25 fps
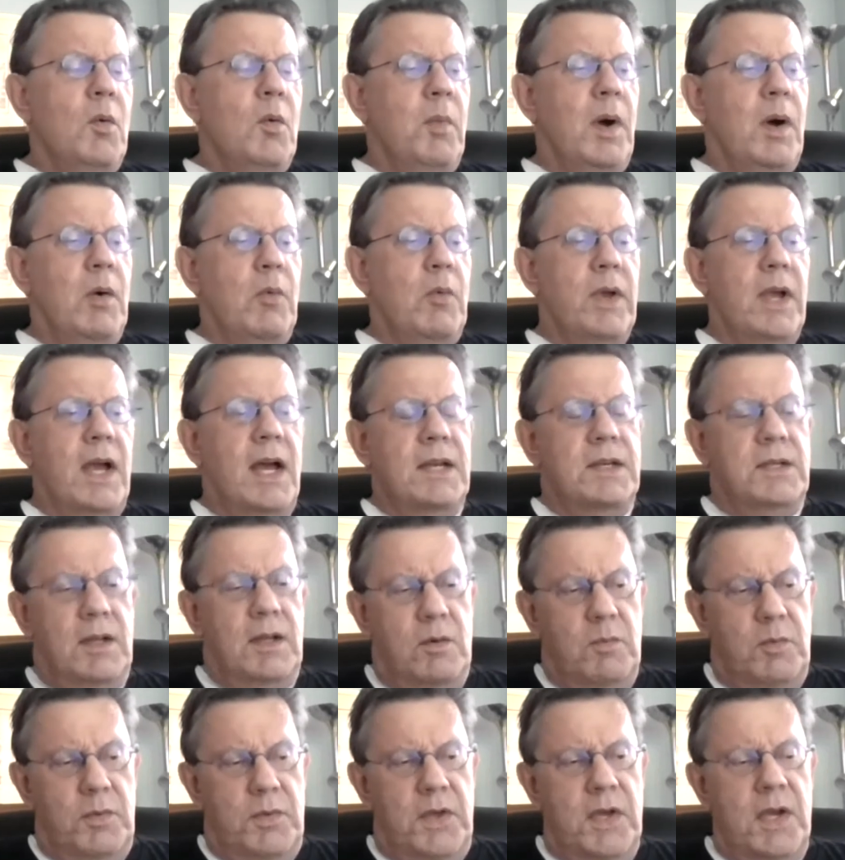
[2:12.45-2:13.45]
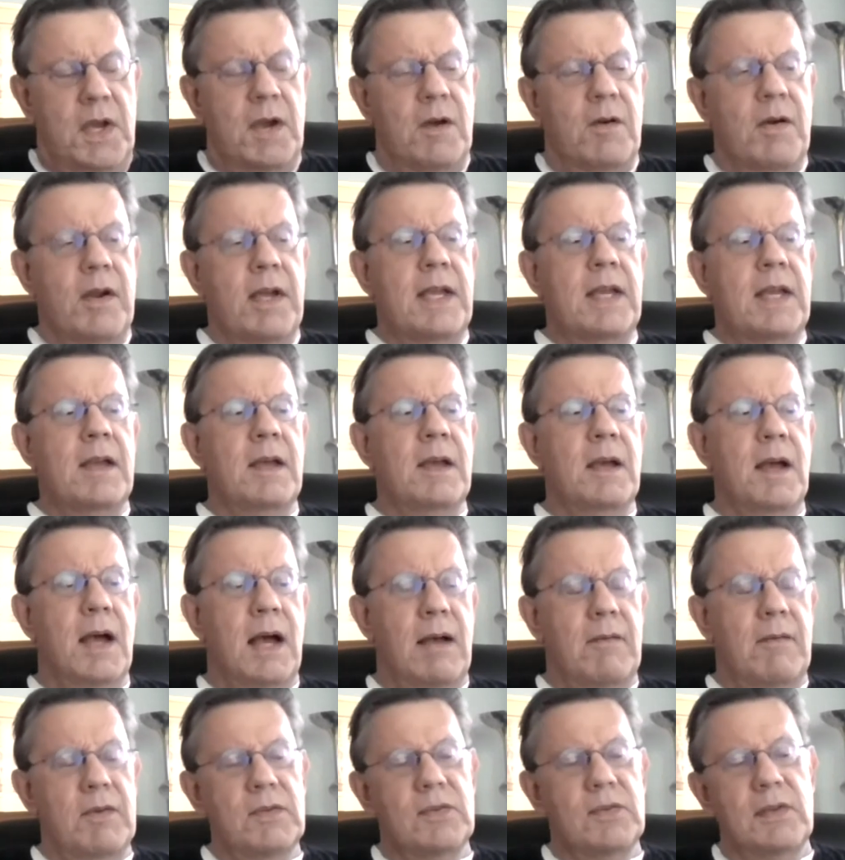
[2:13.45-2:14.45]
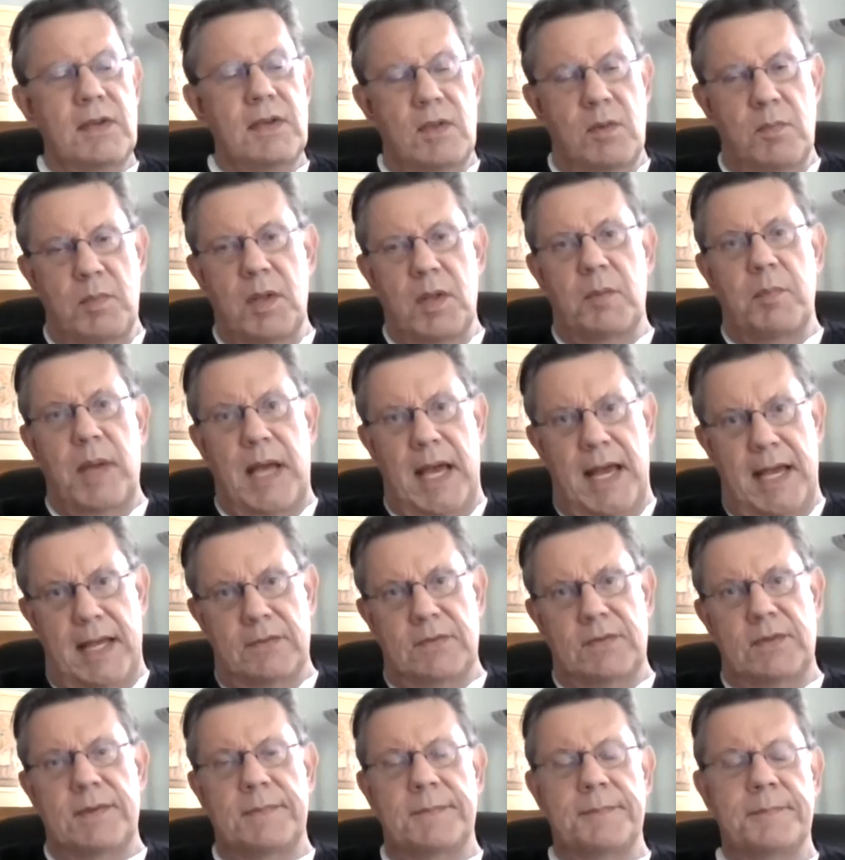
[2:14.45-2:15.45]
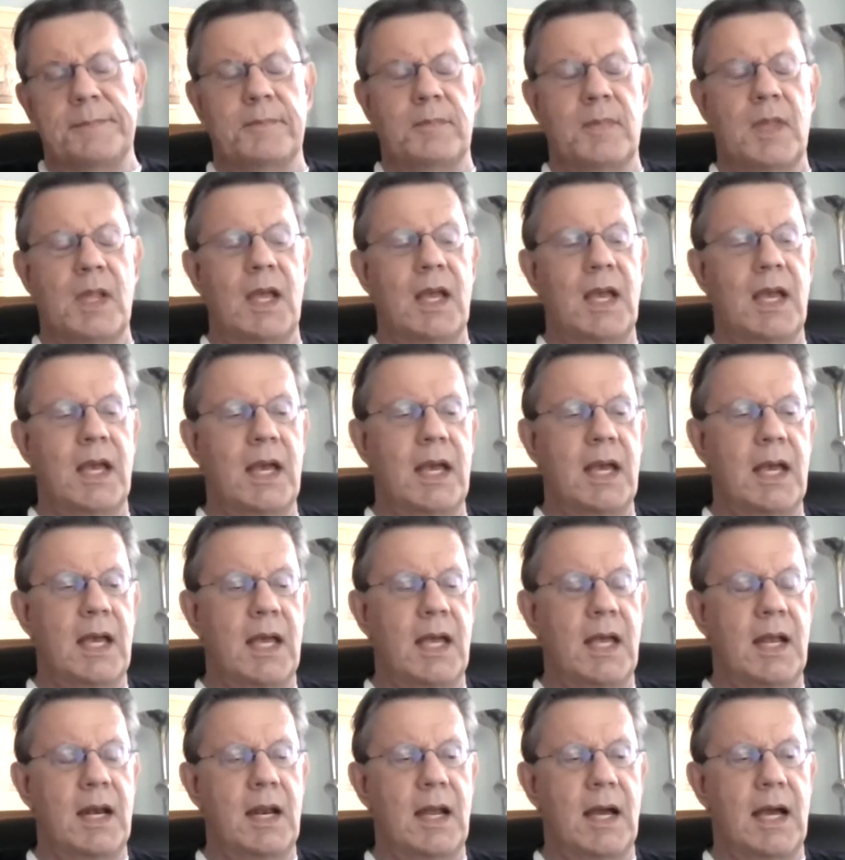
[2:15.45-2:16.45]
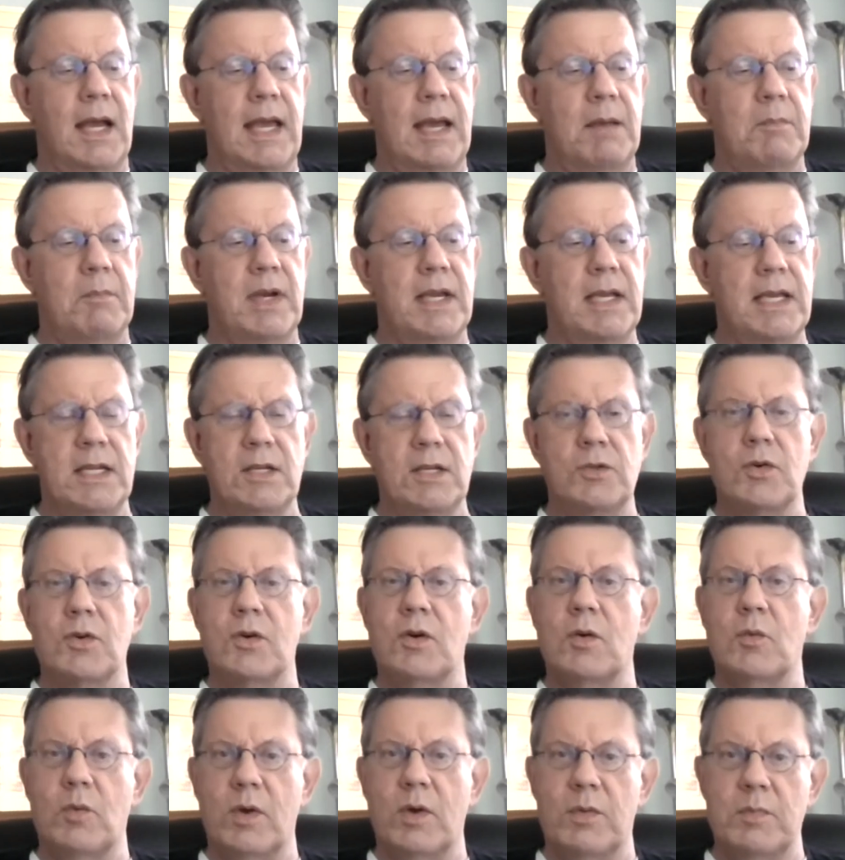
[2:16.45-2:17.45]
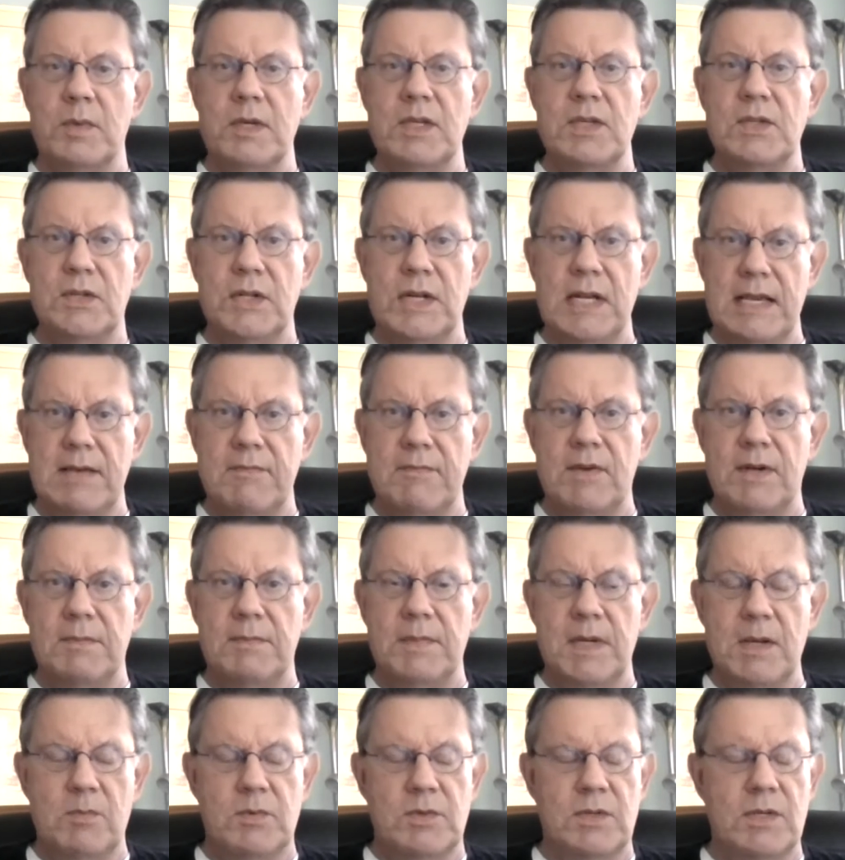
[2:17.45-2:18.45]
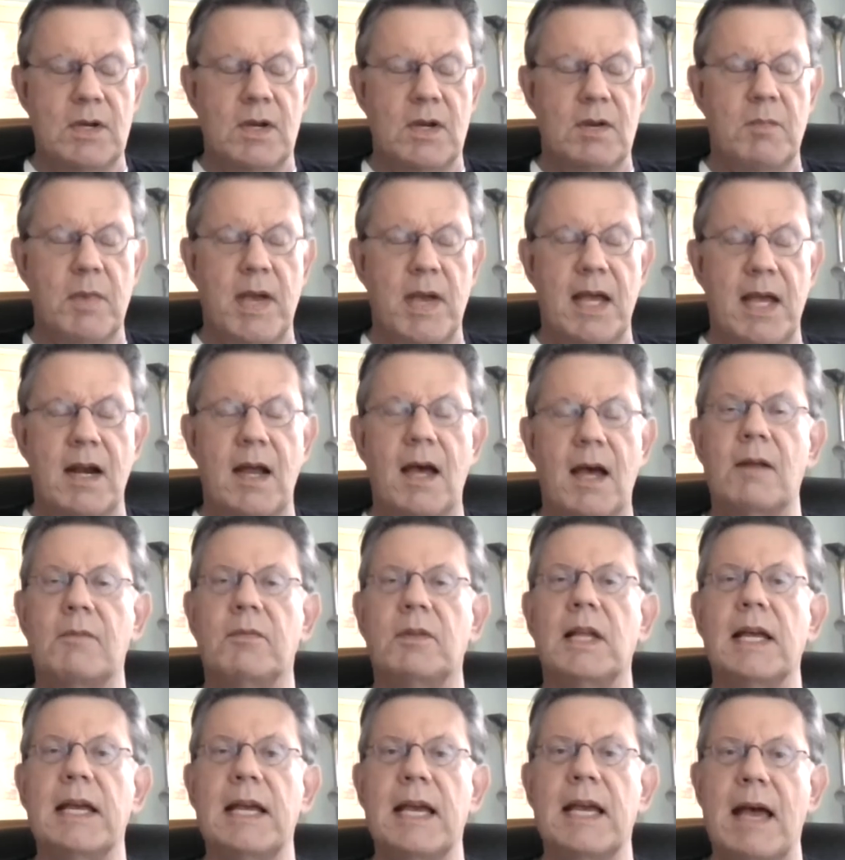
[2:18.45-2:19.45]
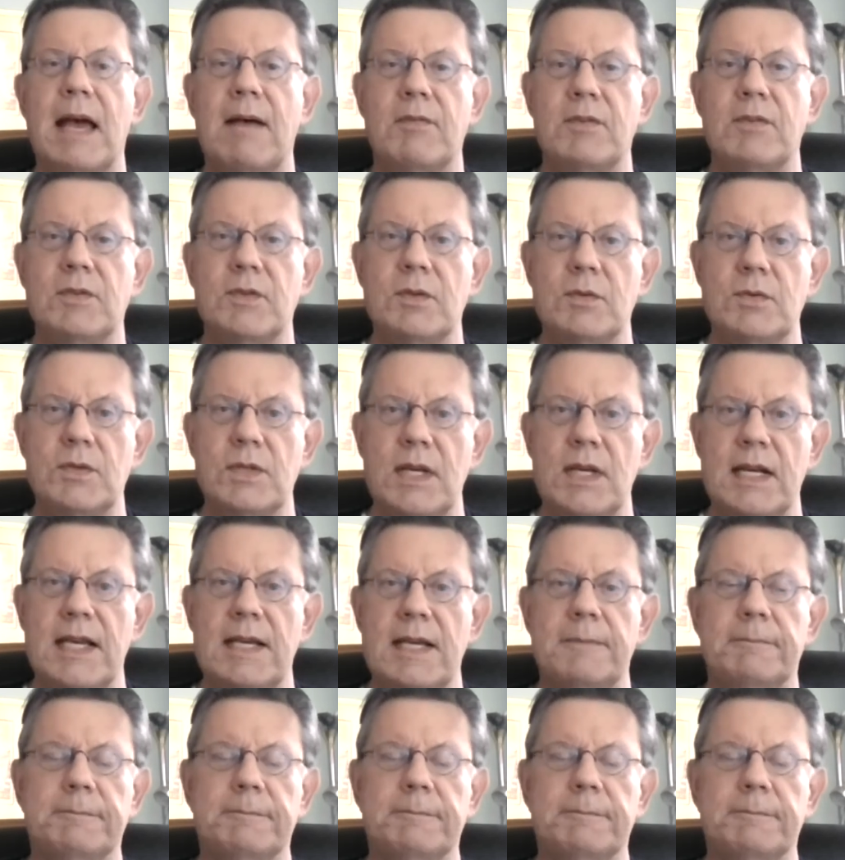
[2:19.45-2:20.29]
But we got done with the hearing. Obviously, the bill passed. And I had my intern with me, Stephen. He was a young man out of Lake Havasu City.